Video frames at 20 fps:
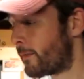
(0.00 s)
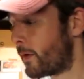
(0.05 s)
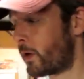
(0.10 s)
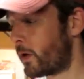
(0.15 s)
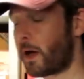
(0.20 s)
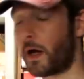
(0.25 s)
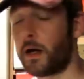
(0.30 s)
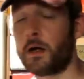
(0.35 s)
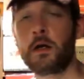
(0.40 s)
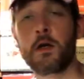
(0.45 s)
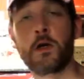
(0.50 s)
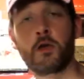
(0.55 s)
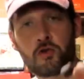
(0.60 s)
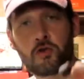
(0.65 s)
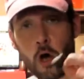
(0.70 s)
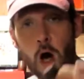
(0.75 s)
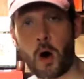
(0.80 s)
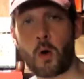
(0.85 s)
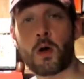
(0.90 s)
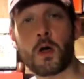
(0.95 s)
Okay.
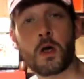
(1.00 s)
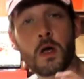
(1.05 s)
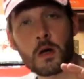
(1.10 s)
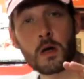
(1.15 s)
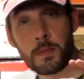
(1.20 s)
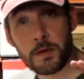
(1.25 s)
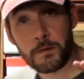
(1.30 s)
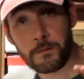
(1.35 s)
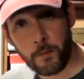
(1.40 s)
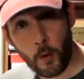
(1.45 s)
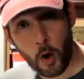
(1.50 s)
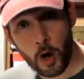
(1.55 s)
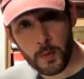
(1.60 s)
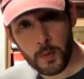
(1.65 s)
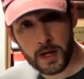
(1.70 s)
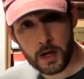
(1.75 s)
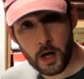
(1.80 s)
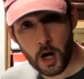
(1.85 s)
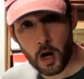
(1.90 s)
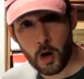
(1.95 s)
So, before
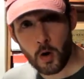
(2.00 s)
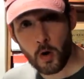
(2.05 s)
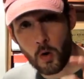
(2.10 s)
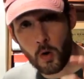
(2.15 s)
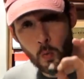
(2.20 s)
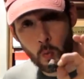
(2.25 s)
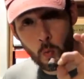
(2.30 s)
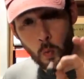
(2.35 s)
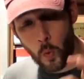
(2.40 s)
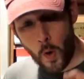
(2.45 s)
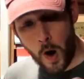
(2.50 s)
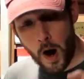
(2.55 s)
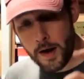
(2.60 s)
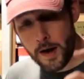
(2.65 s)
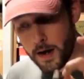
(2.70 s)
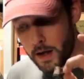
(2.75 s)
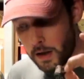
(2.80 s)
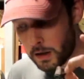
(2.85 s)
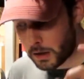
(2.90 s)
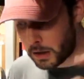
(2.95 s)
we go,
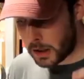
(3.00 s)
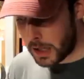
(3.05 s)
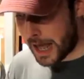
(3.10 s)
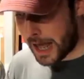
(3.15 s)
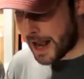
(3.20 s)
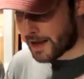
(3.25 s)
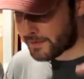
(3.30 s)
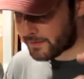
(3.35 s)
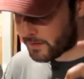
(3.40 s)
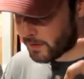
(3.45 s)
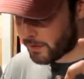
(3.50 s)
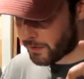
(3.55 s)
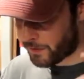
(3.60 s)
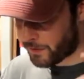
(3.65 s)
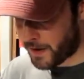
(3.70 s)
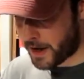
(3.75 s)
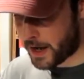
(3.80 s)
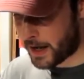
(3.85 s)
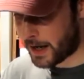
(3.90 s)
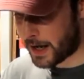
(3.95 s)
one last
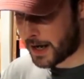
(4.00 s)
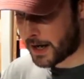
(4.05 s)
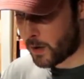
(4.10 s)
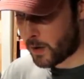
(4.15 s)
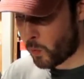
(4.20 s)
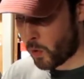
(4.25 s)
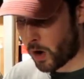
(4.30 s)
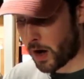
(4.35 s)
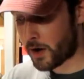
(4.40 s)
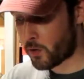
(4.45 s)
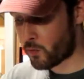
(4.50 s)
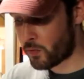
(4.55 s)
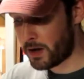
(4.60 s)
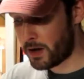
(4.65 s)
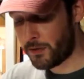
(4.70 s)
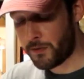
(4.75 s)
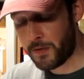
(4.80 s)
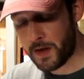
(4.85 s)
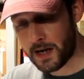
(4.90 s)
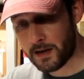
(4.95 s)
thing, and I want to
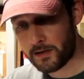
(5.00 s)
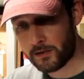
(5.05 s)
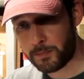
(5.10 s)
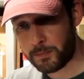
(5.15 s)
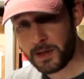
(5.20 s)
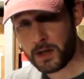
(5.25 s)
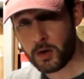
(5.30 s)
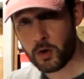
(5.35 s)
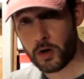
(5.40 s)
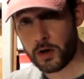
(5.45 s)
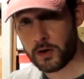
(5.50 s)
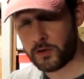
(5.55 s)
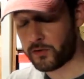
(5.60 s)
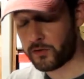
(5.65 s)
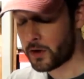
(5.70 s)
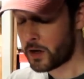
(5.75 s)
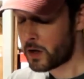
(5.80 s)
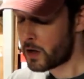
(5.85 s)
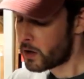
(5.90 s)
read this because,